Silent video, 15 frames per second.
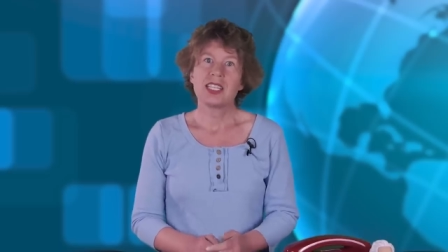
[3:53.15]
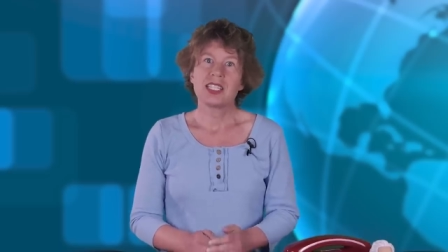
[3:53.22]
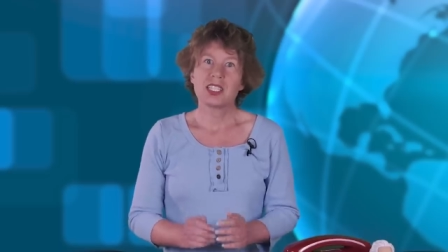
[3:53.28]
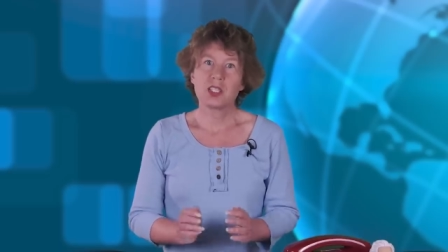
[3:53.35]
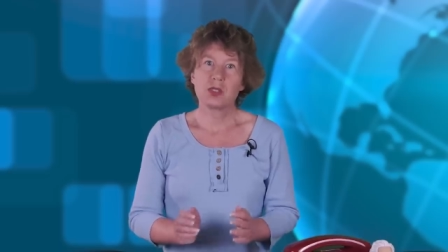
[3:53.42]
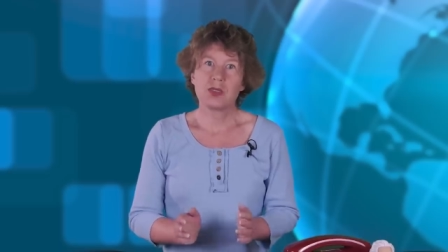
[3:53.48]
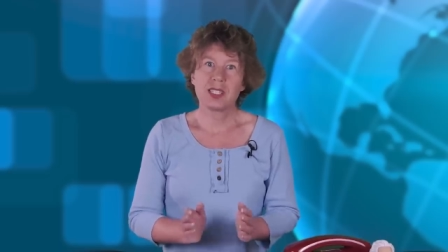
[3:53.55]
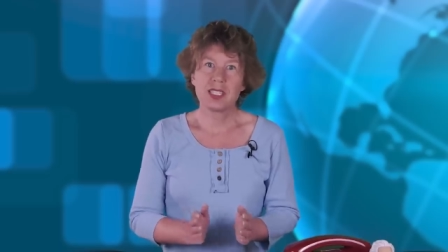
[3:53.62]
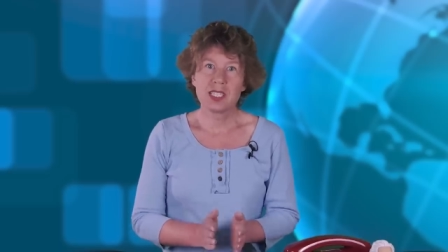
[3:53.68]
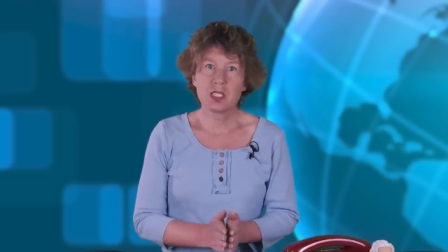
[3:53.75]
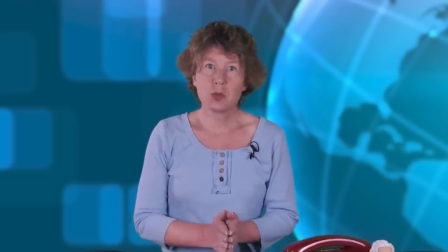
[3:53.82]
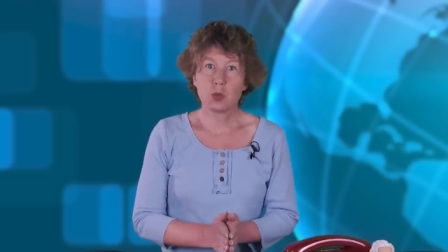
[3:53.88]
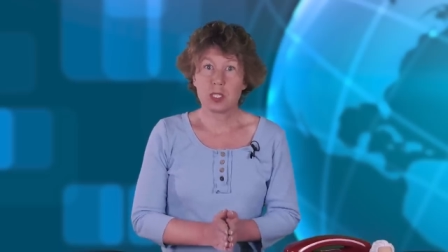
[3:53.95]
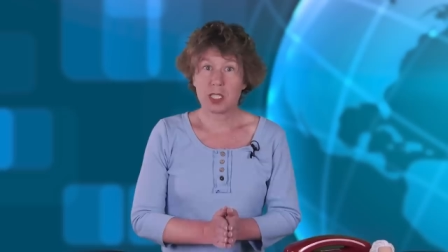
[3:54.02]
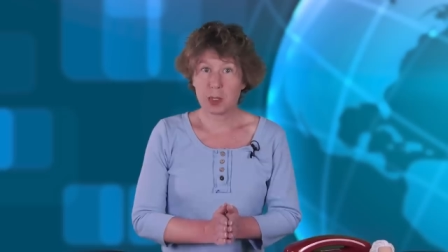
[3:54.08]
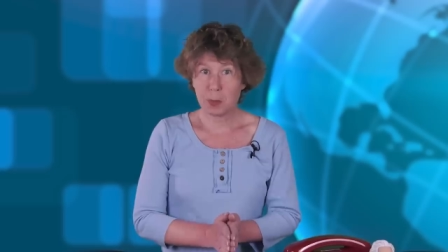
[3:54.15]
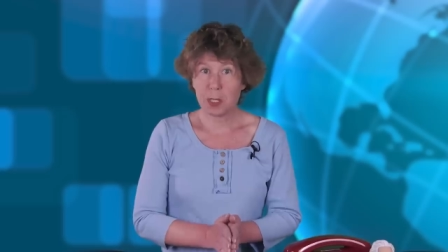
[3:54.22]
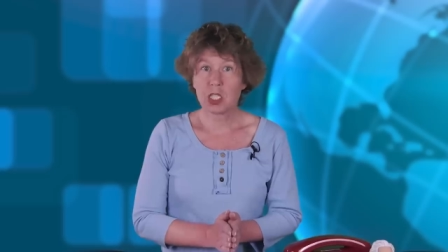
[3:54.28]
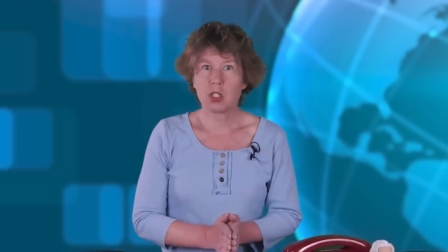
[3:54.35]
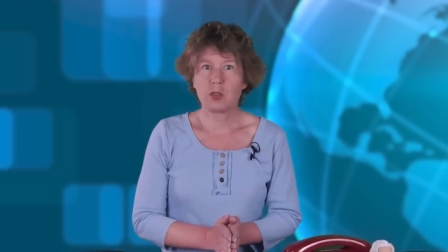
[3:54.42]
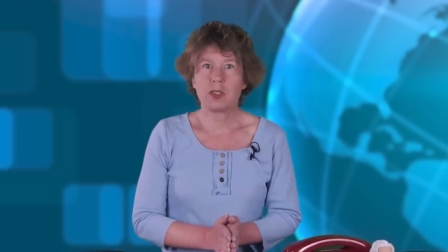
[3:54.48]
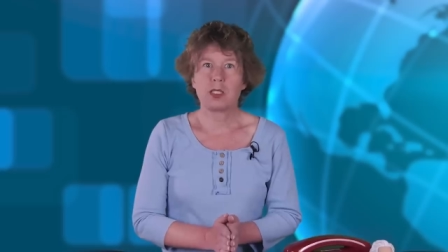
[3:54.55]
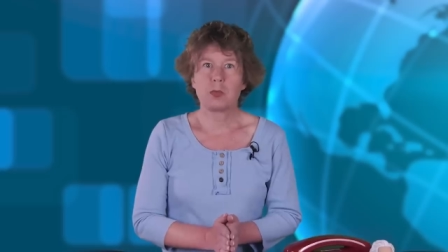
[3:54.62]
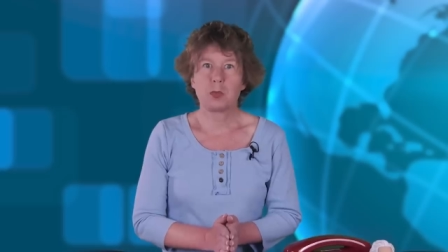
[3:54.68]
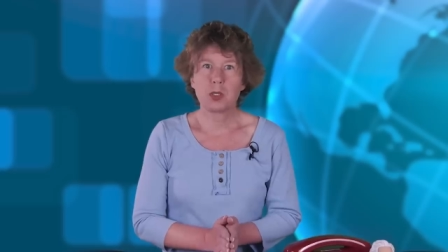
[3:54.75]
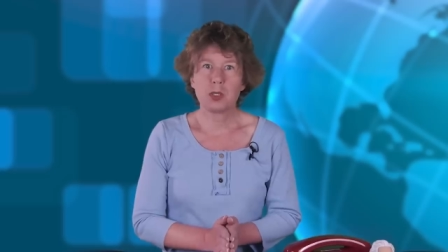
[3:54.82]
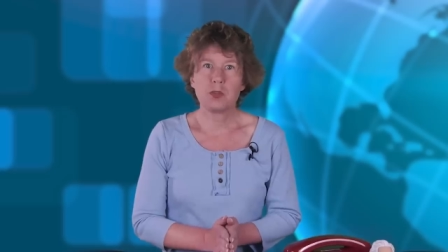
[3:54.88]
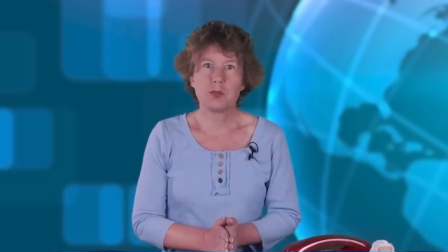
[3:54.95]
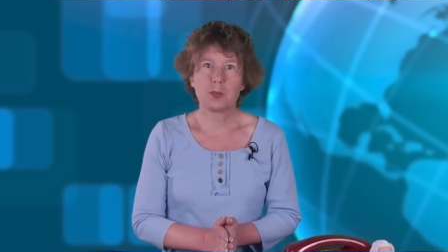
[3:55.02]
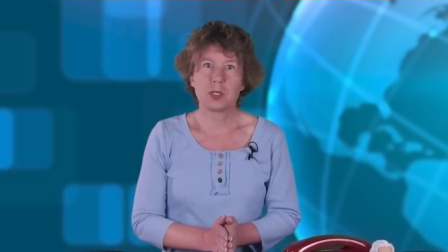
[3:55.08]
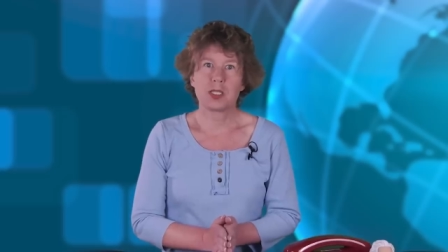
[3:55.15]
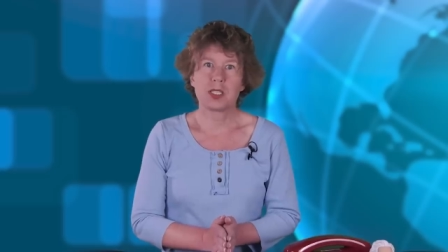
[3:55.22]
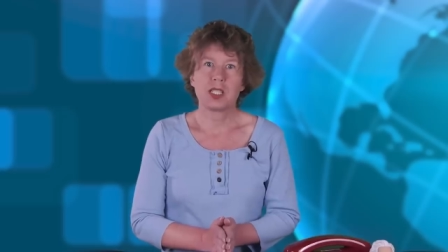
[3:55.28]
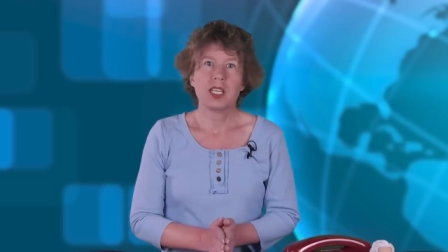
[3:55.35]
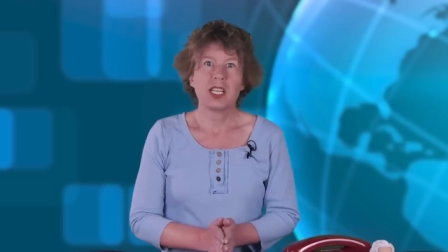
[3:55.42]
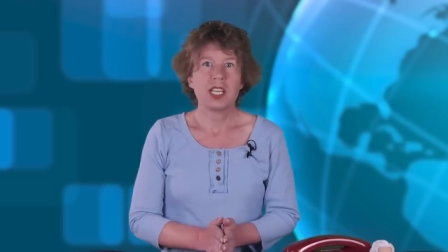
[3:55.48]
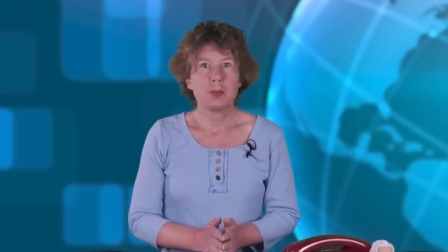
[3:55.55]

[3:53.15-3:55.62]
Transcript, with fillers: so this one's much of an improvement.